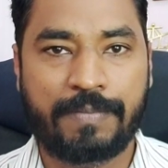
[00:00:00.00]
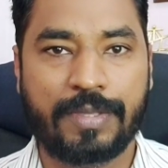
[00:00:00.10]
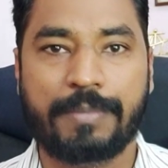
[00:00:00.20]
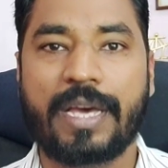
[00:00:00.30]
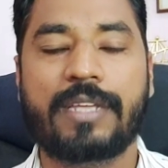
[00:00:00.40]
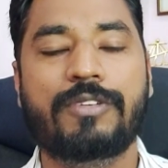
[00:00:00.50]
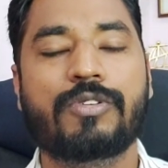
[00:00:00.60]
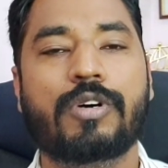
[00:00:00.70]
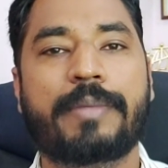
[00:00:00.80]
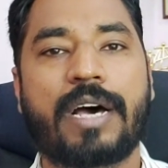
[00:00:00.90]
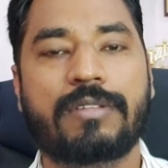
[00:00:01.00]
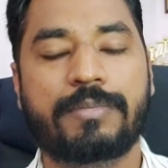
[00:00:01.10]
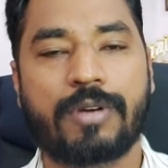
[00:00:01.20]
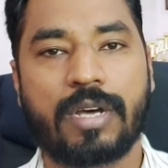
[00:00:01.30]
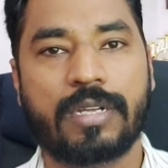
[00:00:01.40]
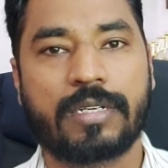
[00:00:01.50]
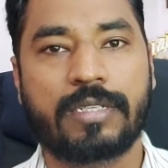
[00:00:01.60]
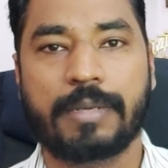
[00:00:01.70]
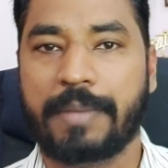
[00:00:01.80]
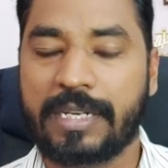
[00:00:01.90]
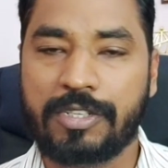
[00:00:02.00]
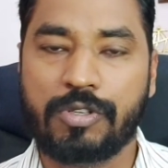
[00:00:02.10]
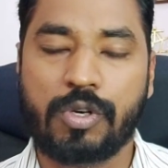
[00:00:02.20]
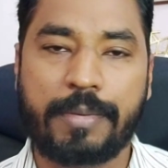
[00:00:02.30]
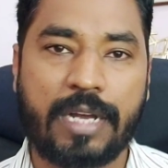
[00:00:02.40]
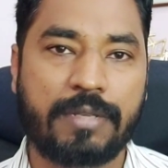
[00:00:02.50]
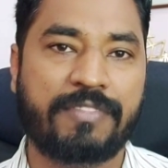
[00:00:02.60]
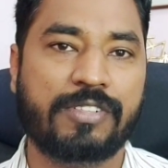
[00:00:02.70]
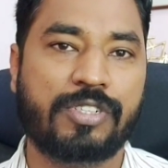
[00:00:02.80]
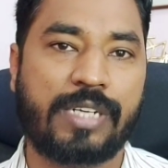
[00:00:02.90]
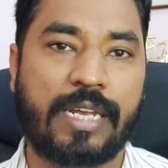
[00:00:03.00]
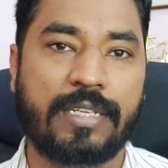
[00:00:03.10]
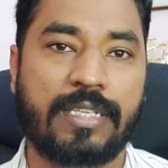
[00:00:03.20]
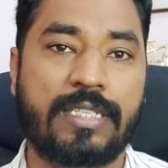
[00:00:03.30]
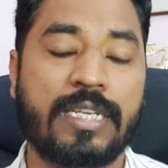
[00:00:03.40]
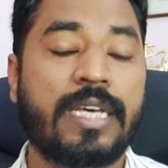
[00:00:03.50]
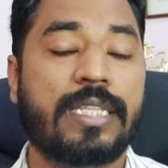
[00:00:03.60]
The better you know about the product, the better you know about the functionalities,